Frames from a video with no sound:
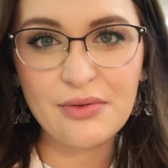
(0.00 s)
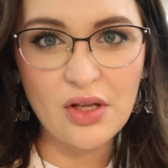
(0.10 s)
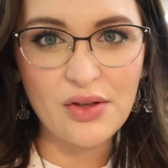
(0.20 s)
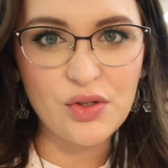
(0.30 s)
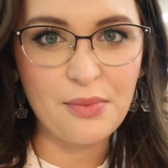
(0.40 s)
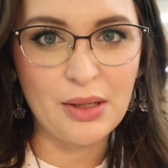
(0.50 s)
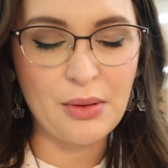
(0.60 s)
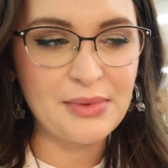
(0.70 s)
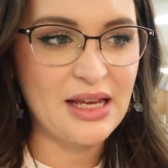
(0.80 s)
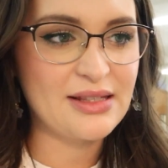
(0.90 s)
was also a
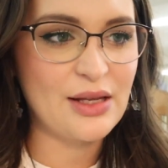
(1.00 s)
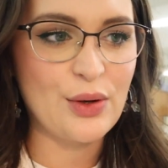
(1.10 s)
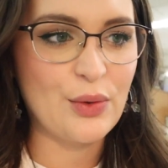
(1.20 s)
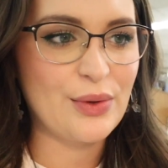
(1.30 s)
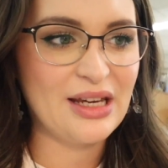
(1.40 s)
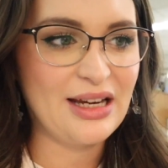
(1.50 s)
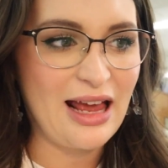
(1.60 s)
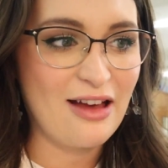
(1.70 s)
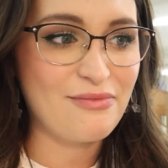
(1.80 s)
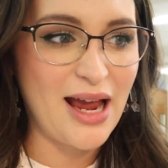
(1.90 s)
minimum day, so we didn't
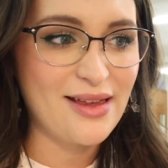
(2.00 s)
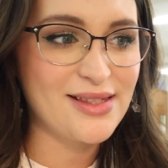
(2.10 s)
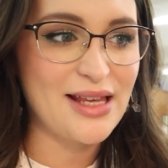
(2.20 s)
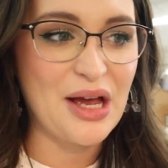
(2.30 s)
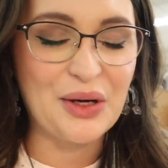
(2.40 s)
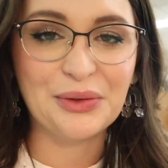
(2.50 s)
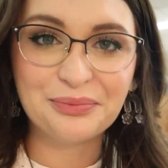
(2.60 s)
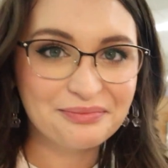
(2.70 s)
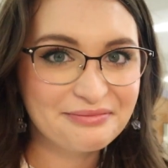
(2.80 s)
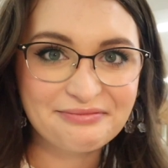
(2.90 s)
have math, so
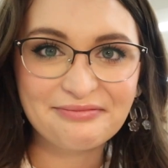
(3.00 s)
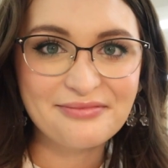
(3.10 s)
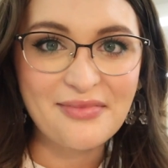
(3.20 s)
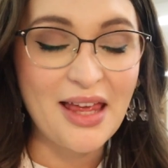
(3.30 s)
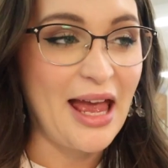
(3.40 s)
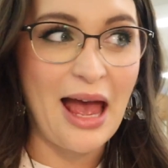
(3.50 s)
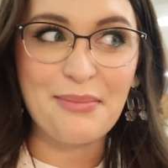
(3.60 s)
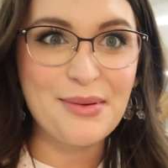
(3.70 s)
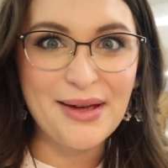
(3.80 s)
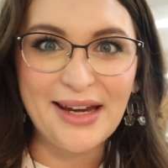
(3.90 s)

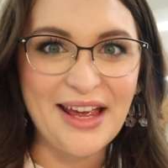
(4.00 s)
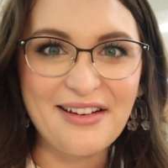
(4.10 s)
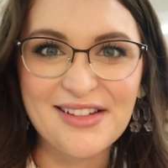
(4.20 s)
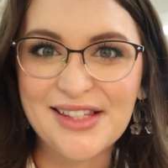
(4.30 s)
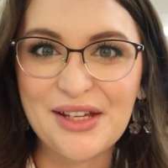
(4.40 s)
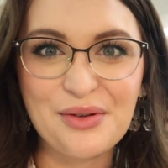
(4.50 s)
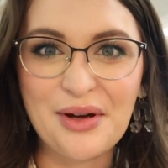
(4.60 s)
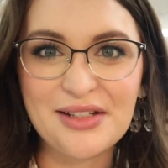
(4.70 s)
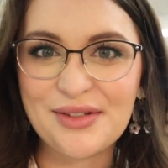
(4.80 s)
happy Monday. I'll see you on